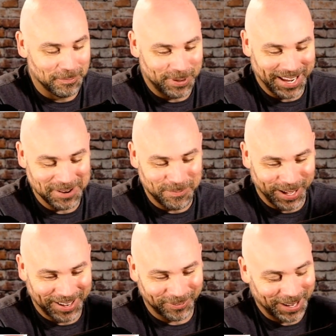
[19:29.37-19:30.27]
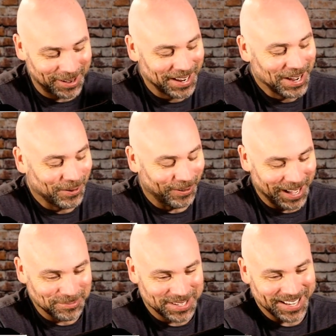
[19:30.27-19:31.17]
Pete. But what
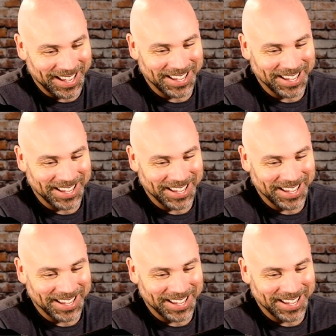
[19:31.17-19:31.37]
I'm saying